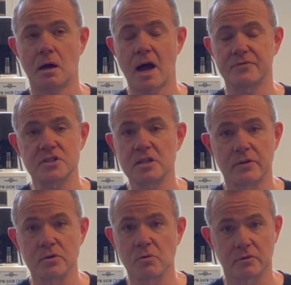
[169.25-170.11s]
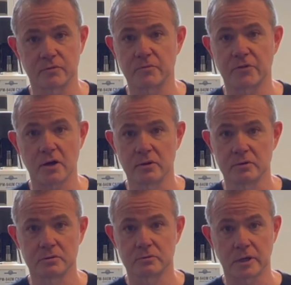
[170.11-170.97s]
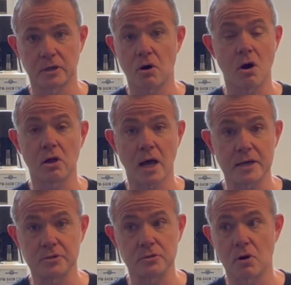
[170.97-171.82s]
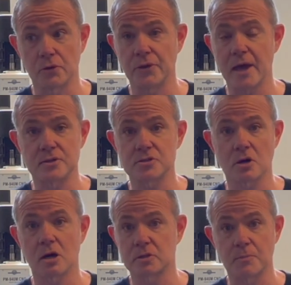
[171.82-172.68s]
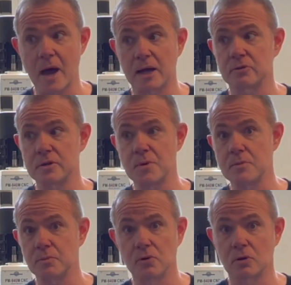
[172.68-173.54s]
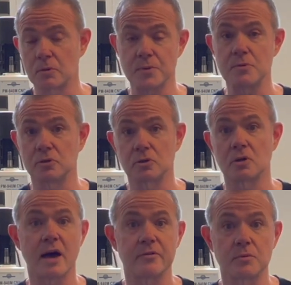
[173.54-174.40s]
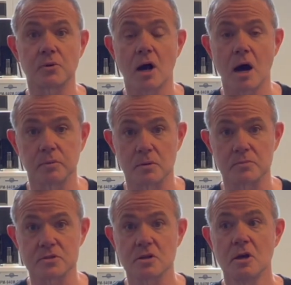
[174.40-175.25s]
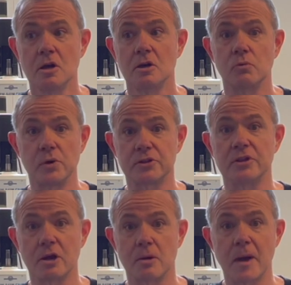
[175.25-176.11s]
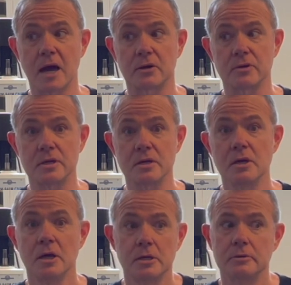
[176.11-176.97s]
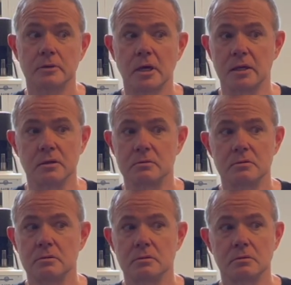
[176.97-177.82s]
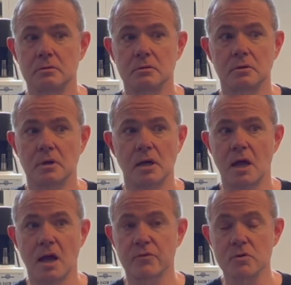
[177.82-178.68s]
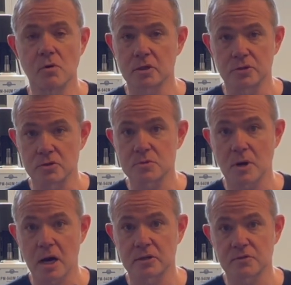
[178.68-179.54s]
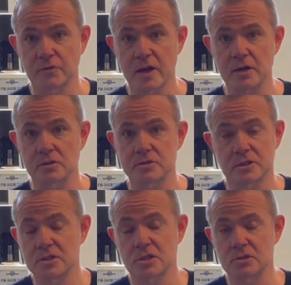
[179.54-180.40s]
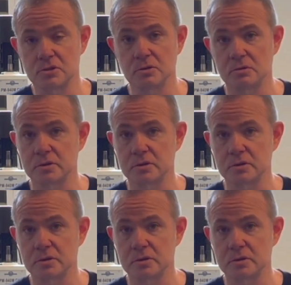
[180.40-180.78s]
I've seen every one of them fail, right? All I do all day is talk to battery people or people who are having problems with their battery. And every one of those products fails. They just do.